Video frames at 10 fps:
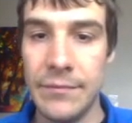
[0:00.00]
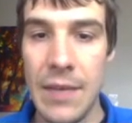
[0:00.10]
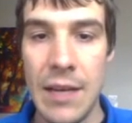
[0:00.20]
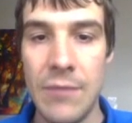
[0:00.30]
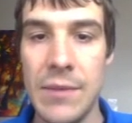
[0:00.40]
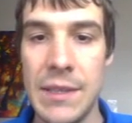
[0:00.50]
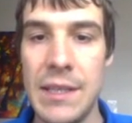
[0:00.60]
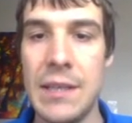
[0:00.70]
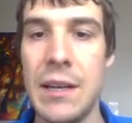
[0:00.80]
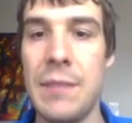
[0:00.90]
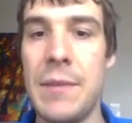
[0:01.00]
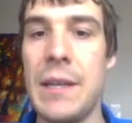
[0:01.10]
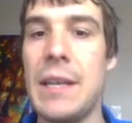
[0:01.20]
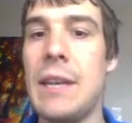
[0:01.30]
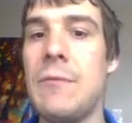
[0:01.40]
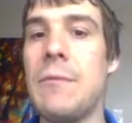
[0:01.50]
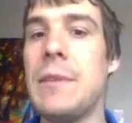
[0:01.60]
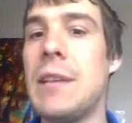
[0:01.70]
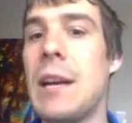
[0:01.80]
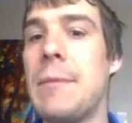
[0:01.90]
We'll see carbon again when we
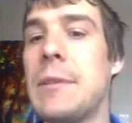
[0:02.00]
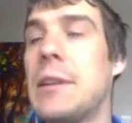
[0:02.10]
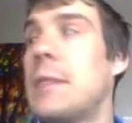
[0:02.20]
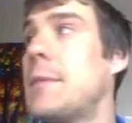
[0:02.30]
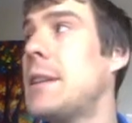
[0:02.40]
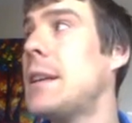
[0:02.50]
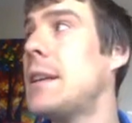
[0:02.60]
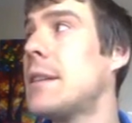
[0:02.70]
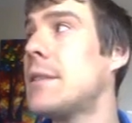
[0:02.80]
talk about carbon dating.